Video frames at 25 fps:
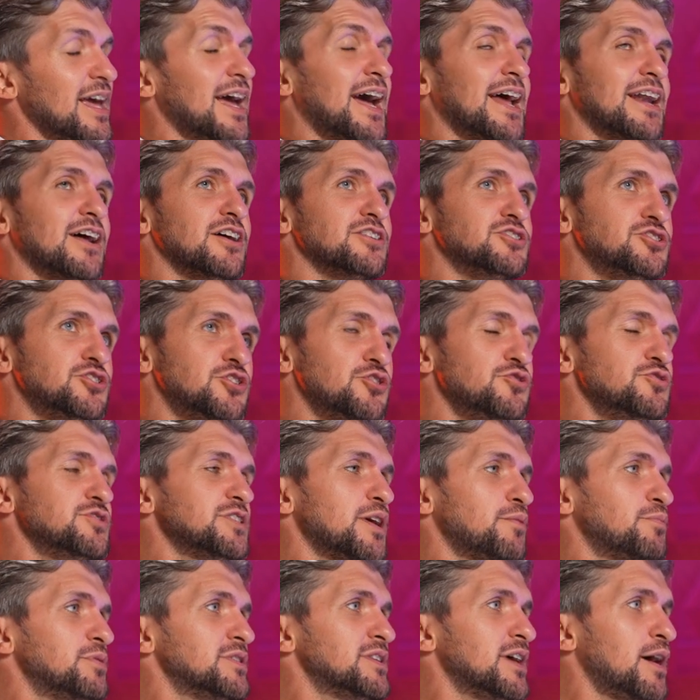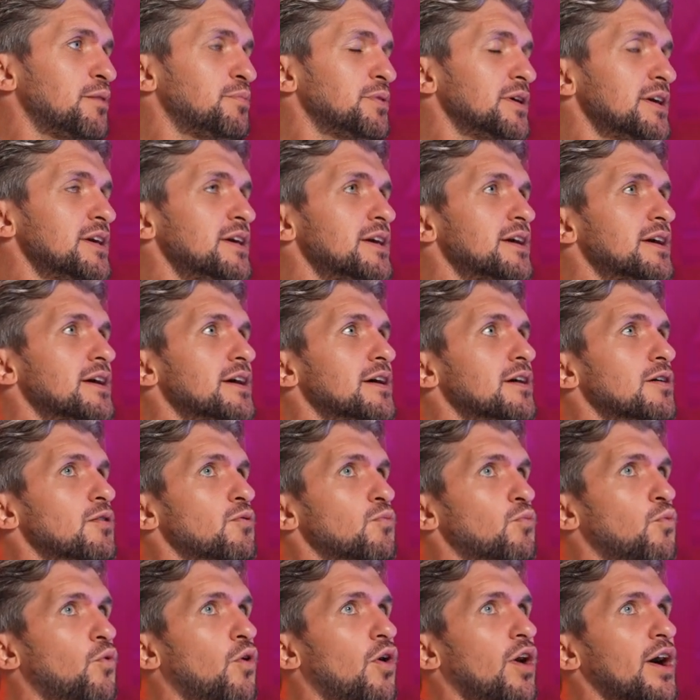And I choose Abu Dhabi.
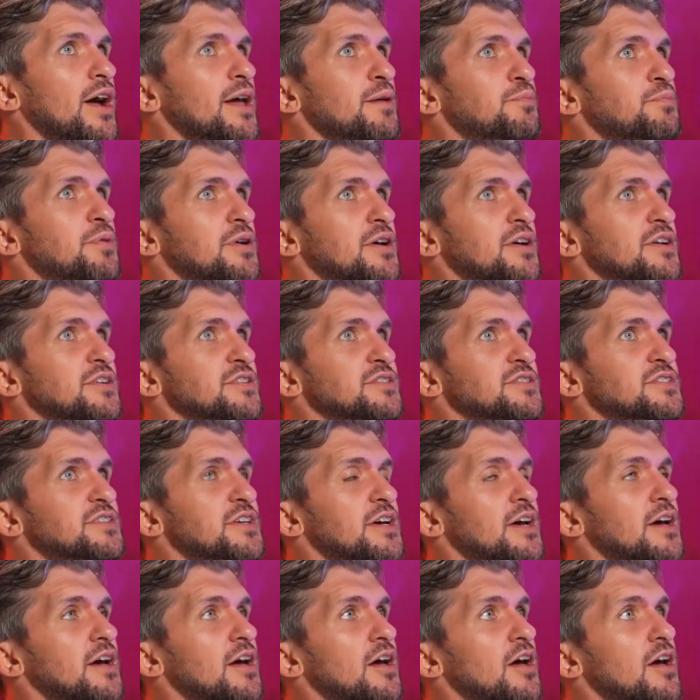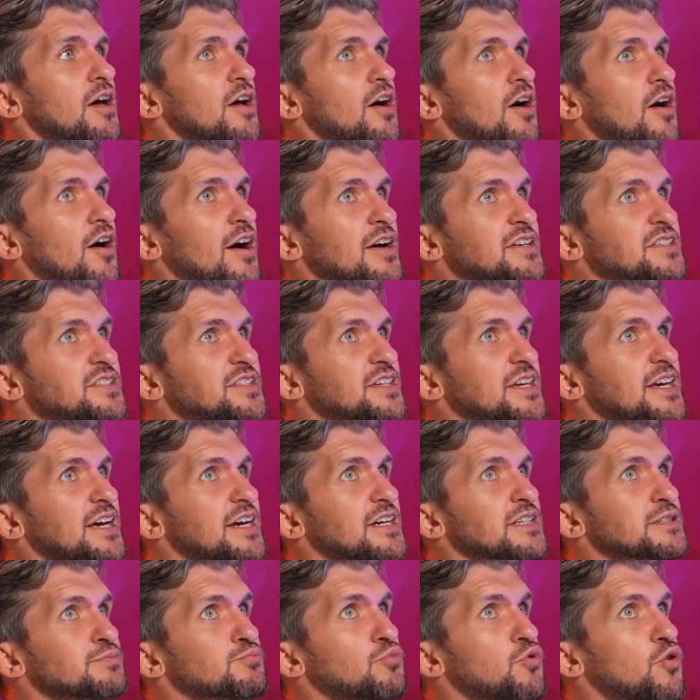Why? Because I see it
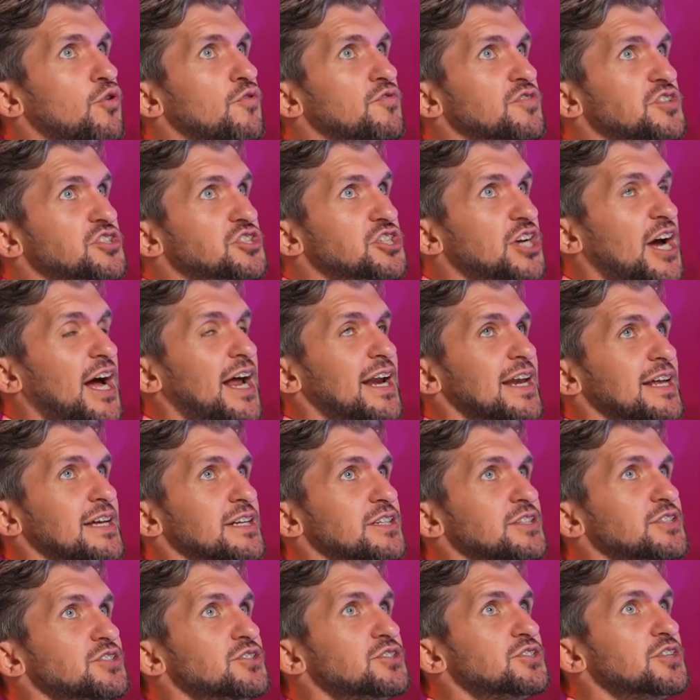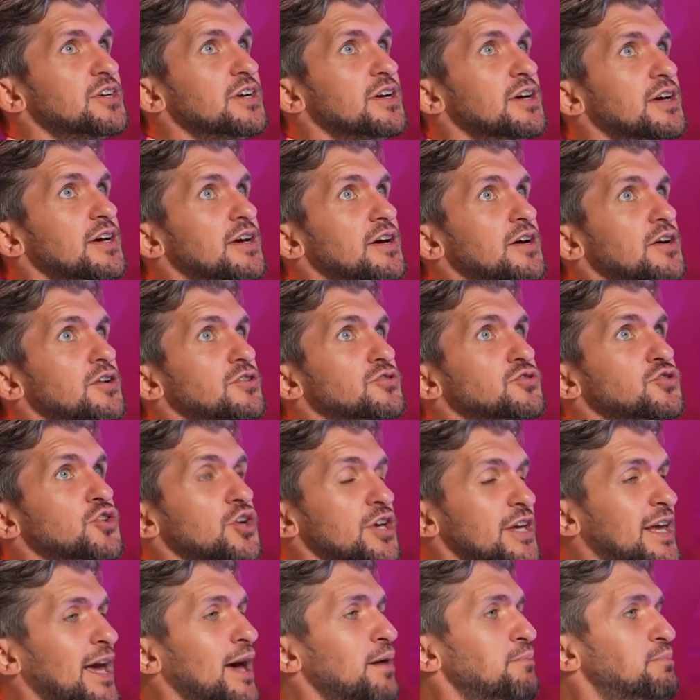as more of a challenge to
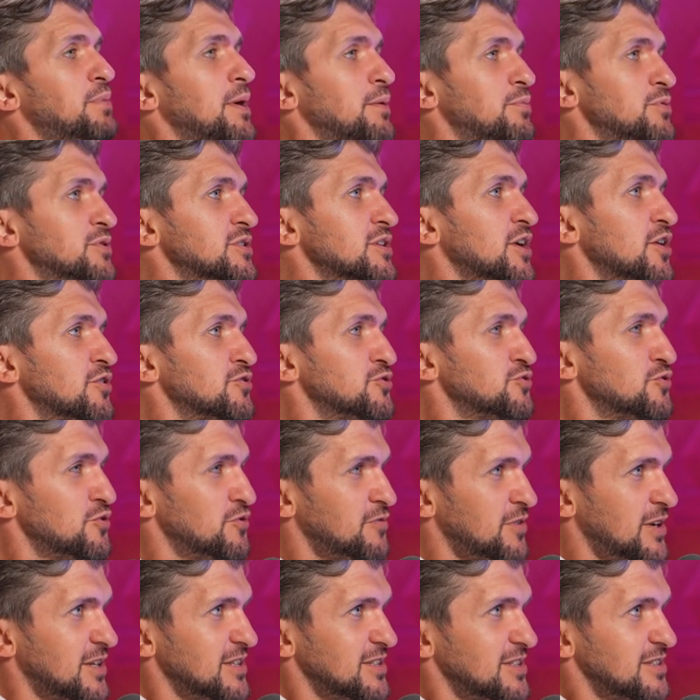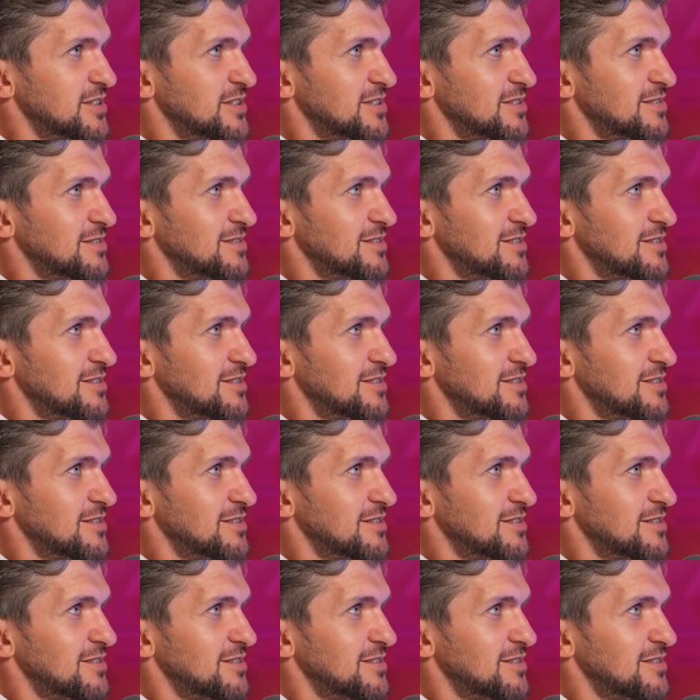get people to go to events.